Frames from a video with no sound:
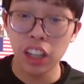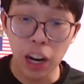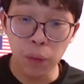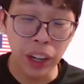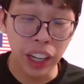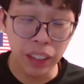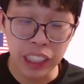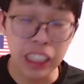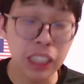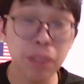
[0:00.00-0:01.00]
when I've
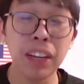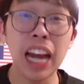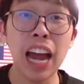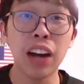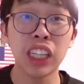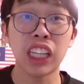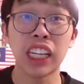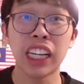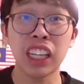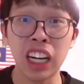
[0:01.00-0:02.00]
seen him make errors
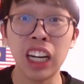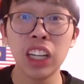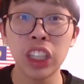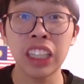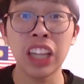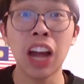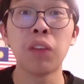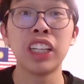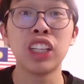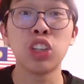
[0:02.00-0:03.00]
against Kyrgyzstan where
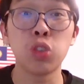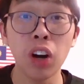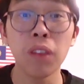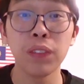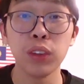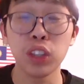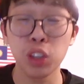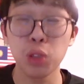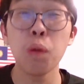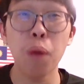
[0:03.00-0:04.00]
he dropped those
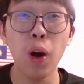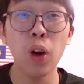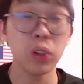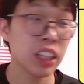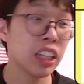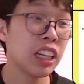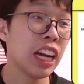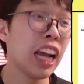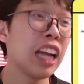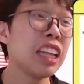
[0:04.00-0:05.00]
two balls
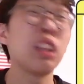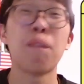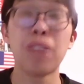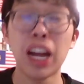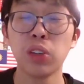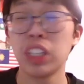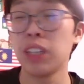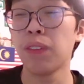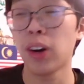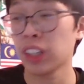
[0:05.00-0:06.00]
in the penalty
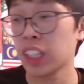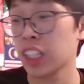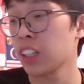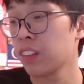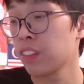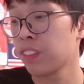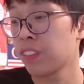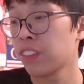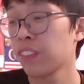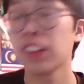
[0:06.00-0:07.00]
box.
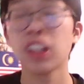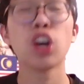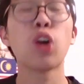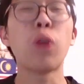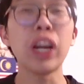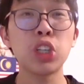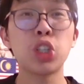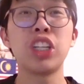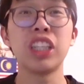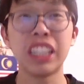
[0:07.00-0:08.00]

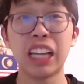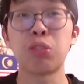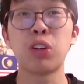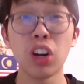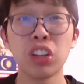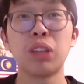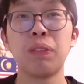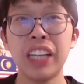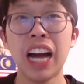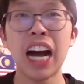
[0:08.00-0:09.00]
Questions have got to
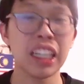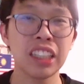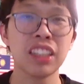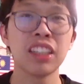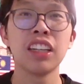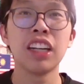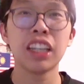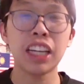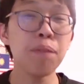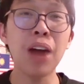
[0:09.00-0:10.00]
be asked.
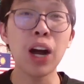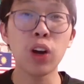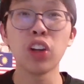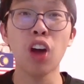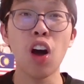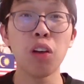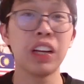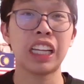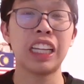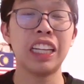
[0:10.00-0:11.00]
Kim Pangon
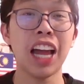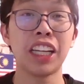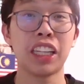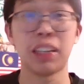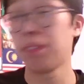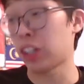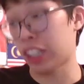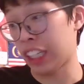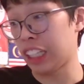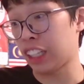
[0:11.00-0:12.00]
obviously likes him because
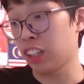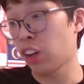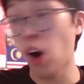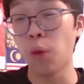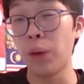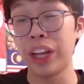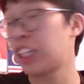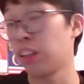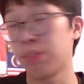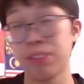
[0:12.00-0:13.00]
he's always
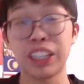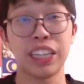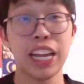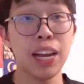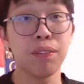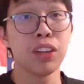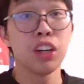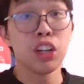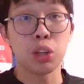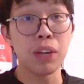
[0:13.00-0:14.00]
the first name
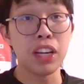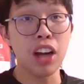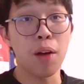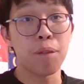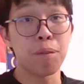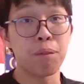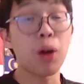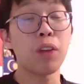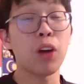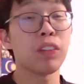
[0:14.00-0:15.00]
to be uh, brought
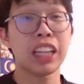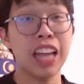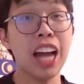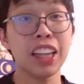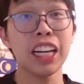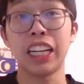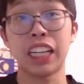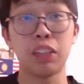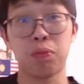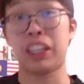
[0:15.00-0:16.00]
on the starting list.
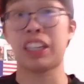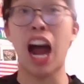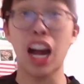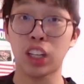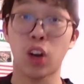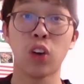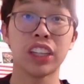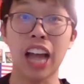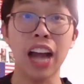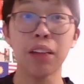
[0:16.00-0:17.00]
He starts all the
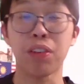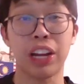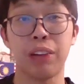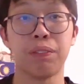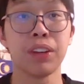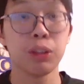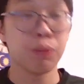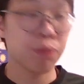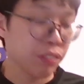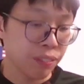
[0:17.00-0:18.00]
time for him.
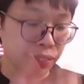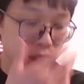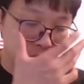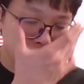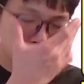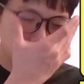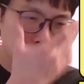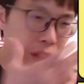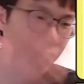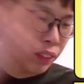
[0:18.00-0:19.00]

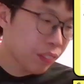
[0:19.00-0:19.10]
But